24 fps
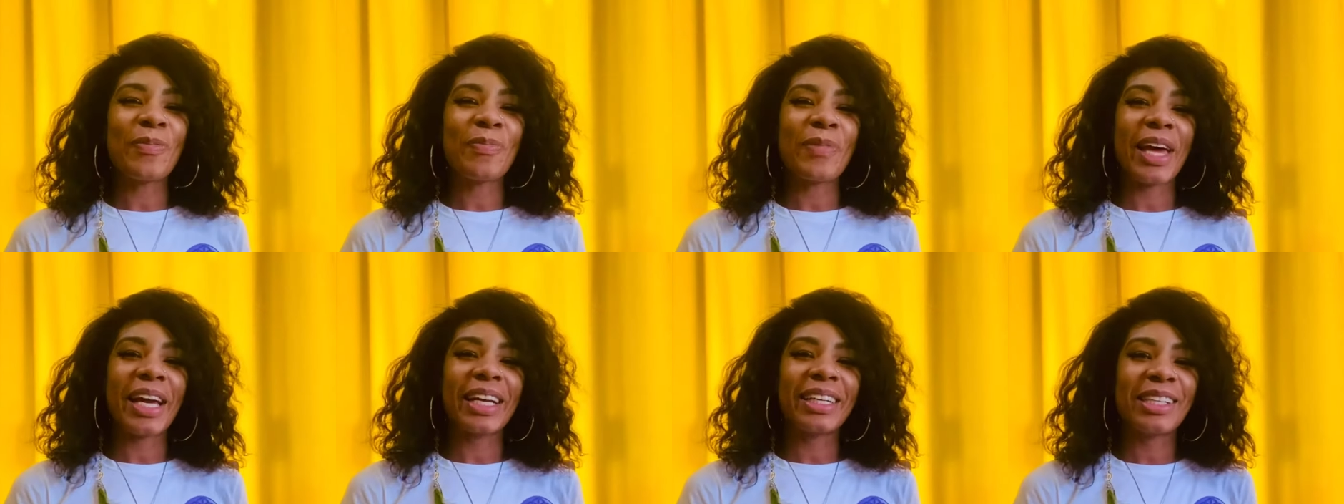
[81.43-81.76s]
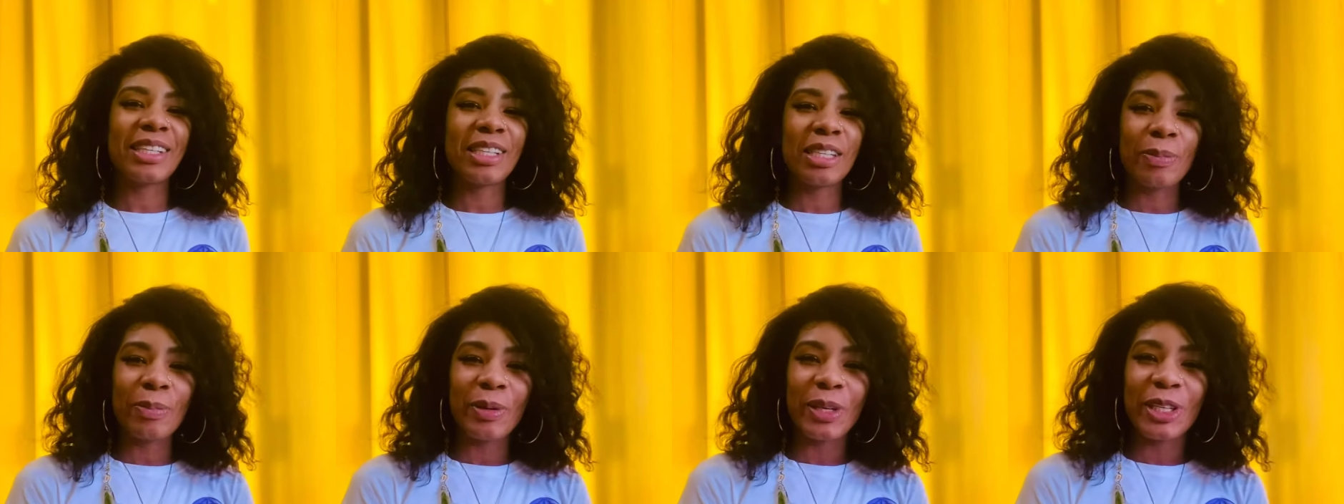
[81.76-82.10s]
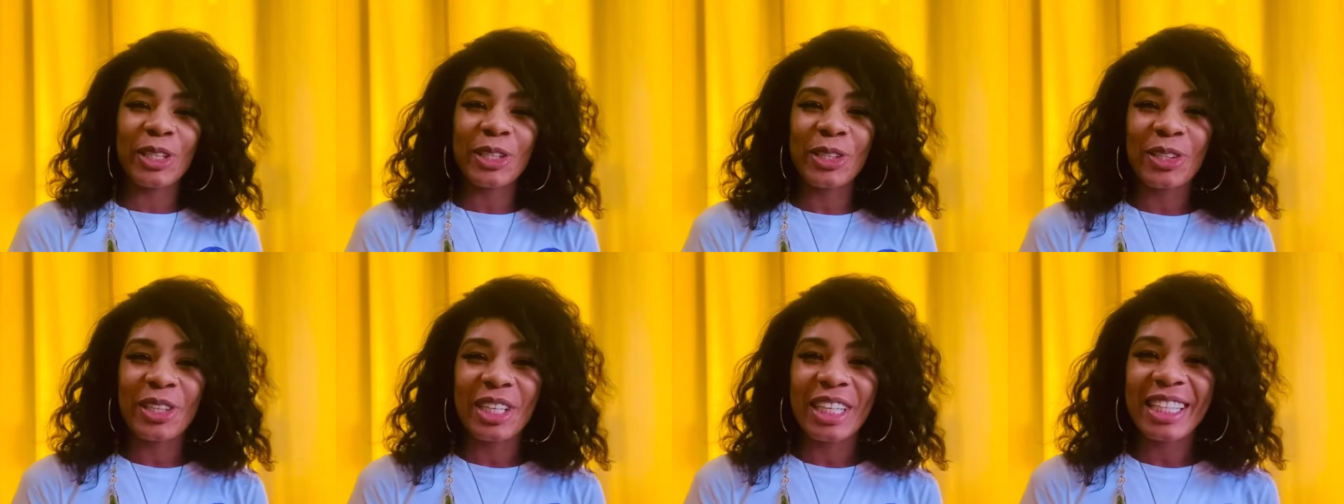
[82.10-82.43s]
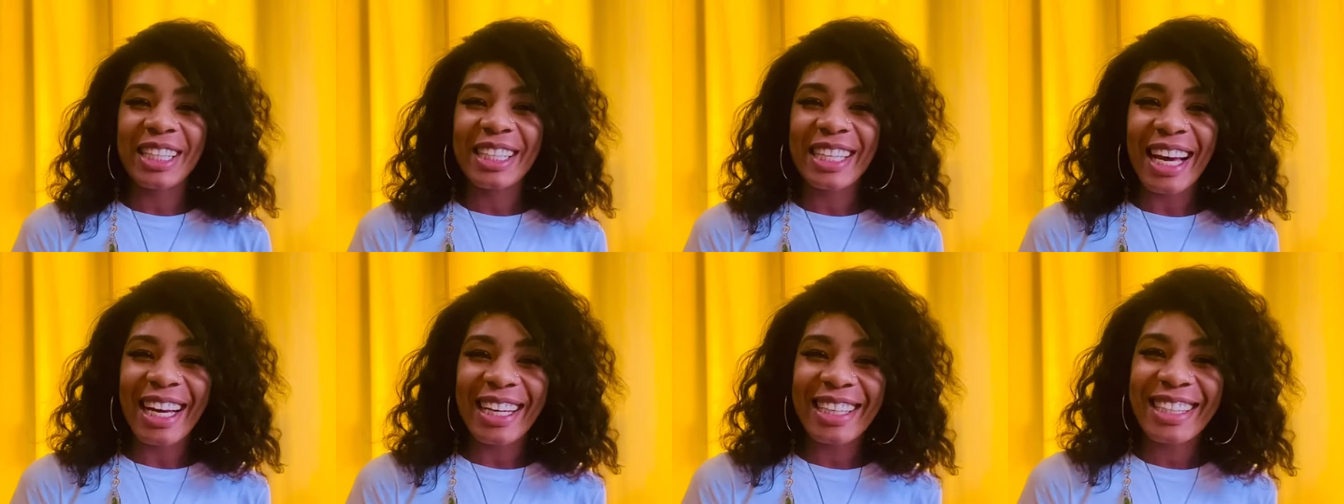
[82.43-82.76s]
back to Spiritual
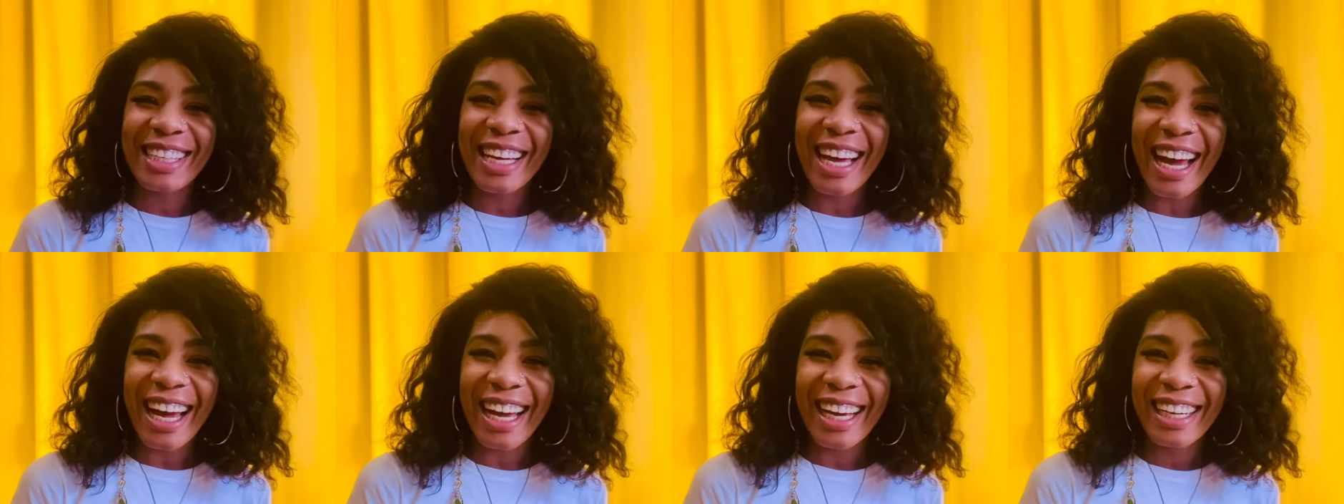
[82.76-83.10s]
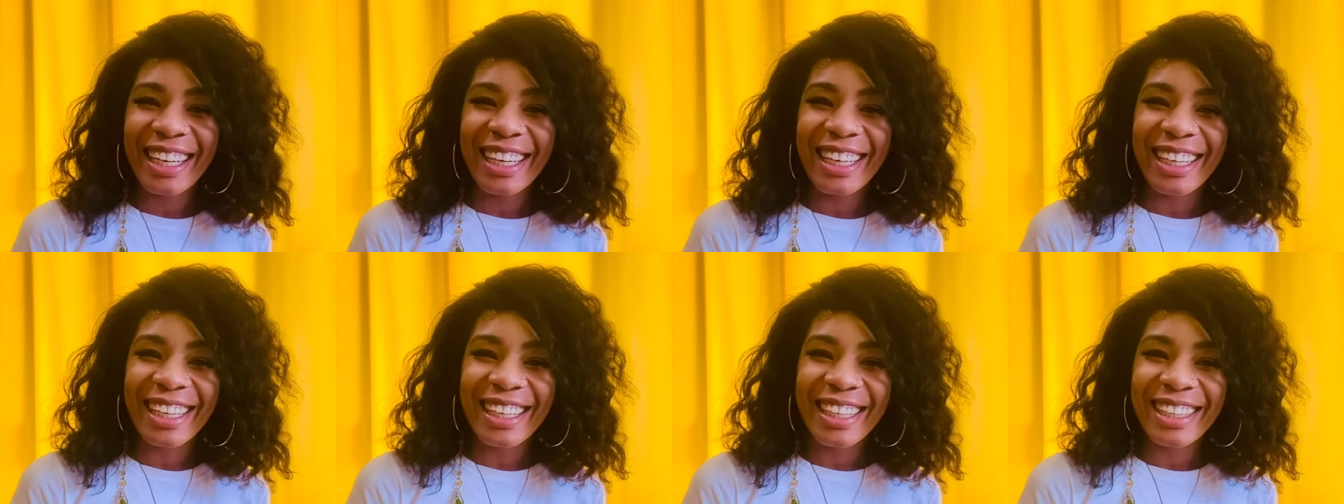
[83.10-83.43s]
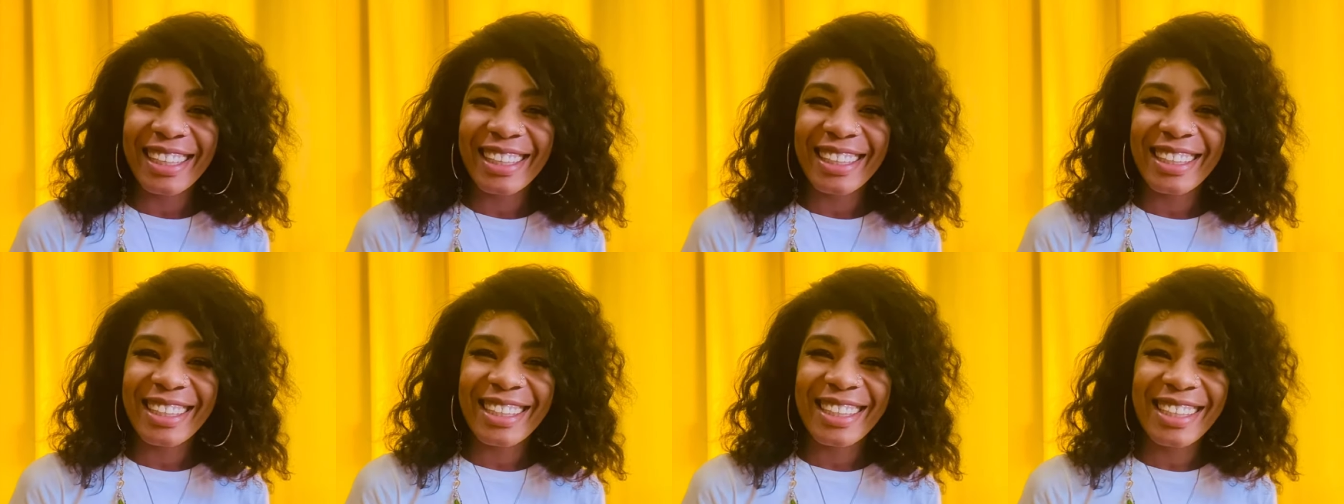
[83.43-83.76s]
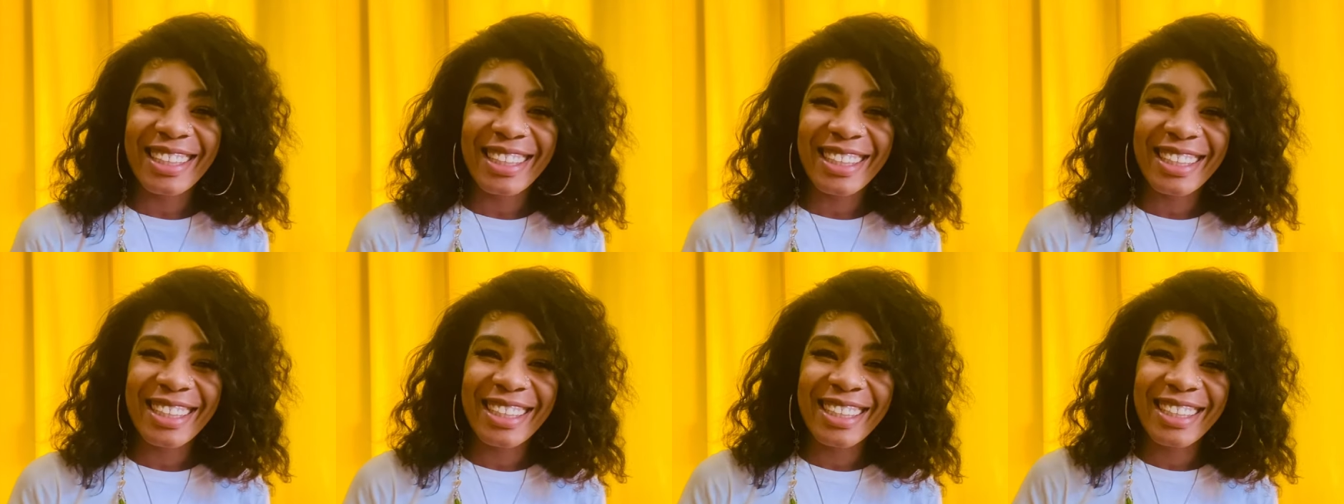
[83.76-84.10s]
Detox
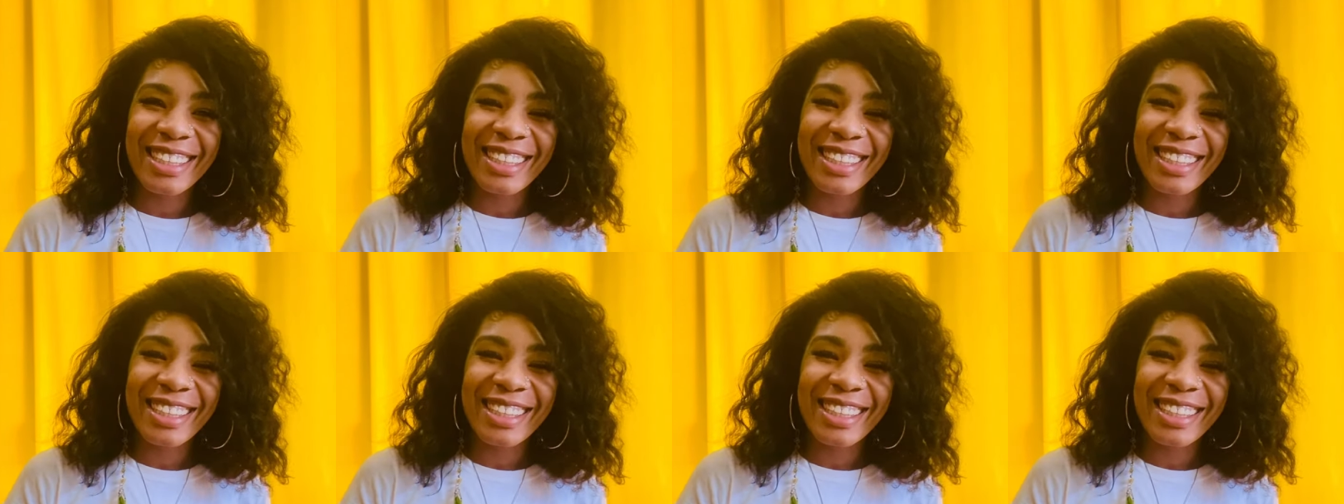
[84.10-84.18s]
Guidance